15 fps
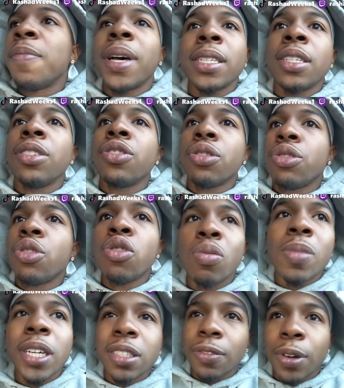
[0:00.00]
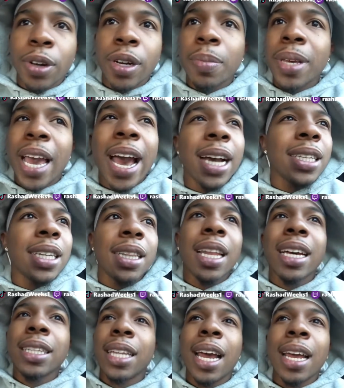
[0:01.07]
sister too much for her to be acting
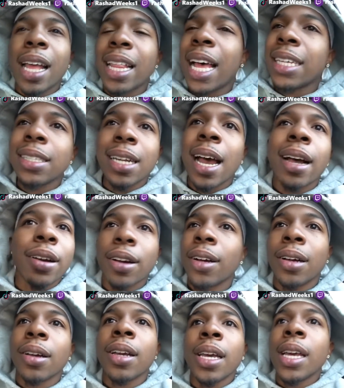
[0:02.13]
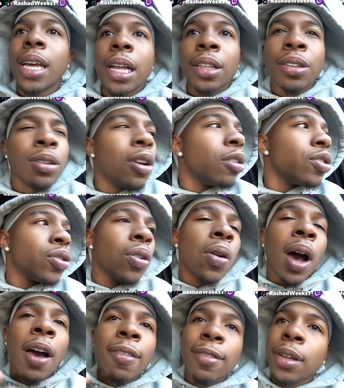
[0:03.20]
like that. And that's not her, you know? So
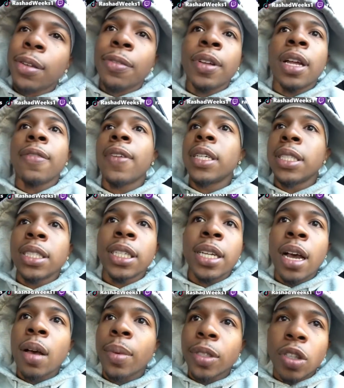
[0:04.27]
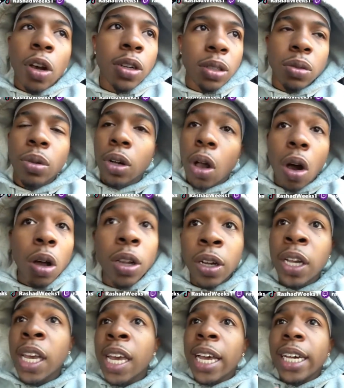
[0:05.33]
I really feel like if I just sit down, I'm gonna talk to her, call her,
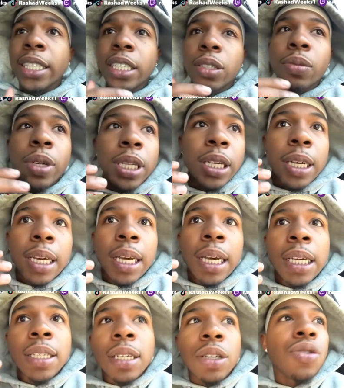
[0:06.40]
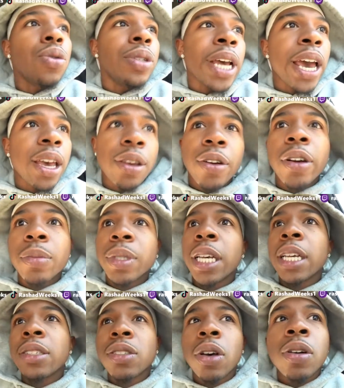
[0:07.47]
and just really, it's a new day, you know what I'm
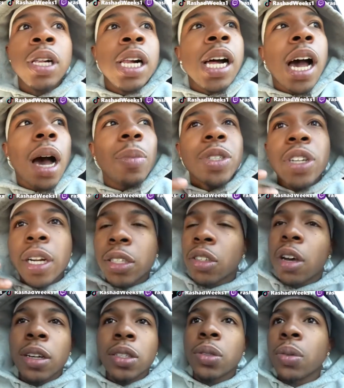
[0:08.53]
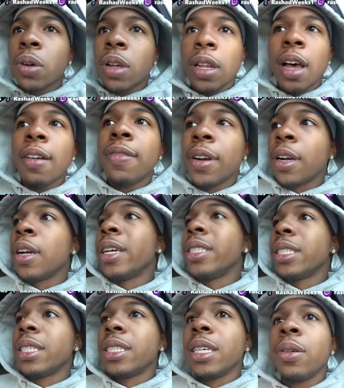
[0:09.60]
saying? So I'm gonna try to talk to her, love her,
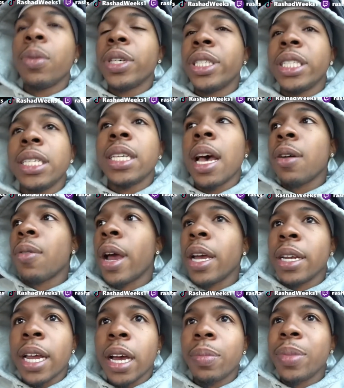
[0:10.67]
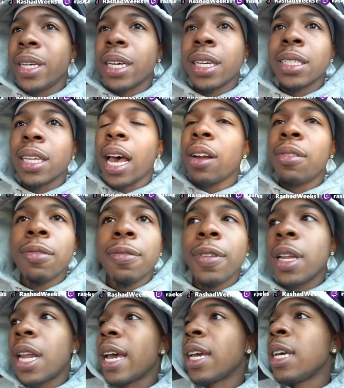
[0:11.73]
and just see where she's at right now because I don't
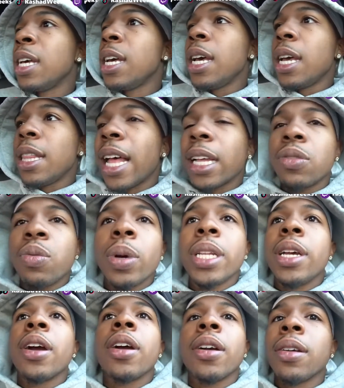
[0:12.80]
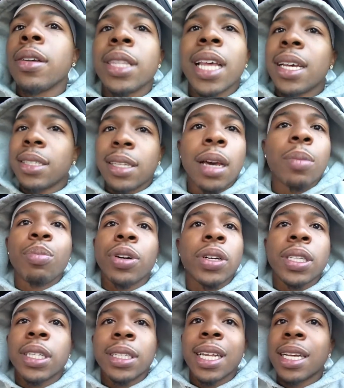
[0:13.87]
feel like that's really her. That's not
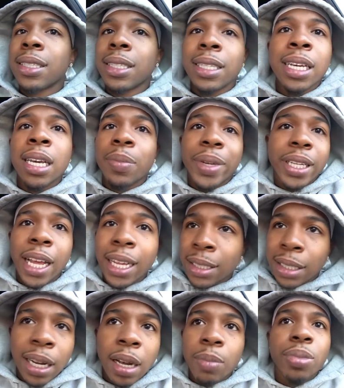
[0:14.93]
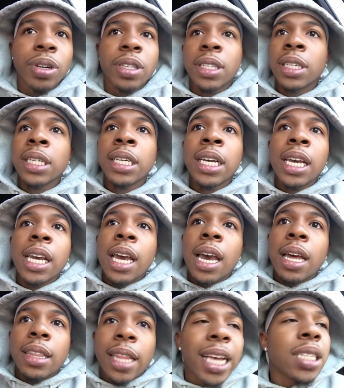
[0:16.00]
Brooklyn. That's a demon. That's not Brooklyn
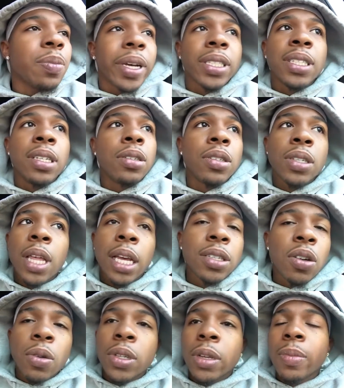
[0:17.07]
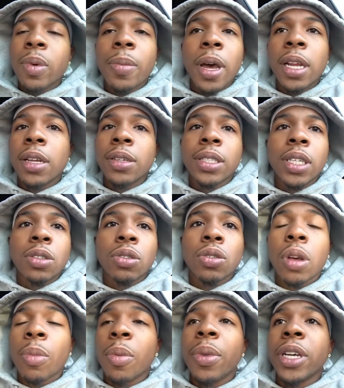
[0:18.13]
that's my sister that's always gonna be my little sister
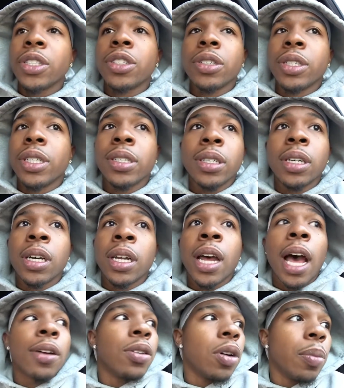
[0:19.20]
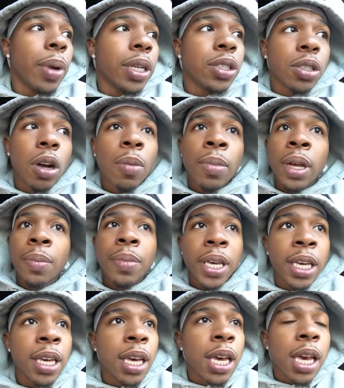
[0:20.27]
so i'm gonna make sure she's good i don't know about y'all but
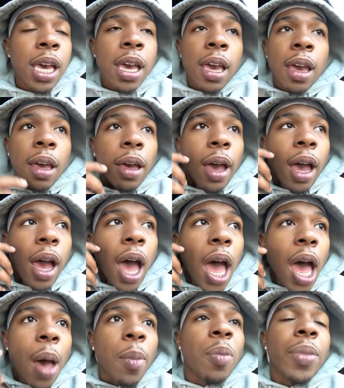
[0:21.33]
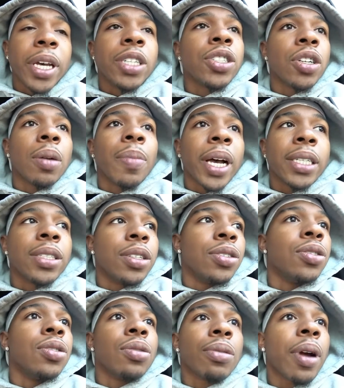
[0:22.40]
me i'm gonna make sure my
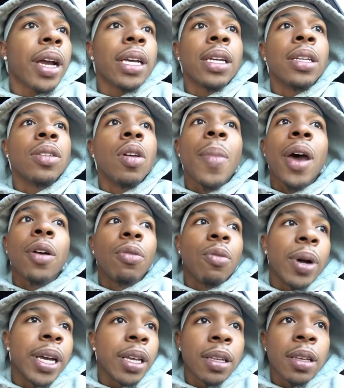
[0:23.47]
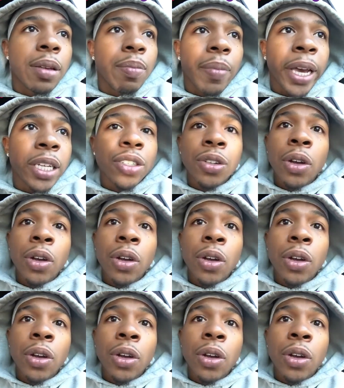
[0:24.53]
sister's right no matter what make sure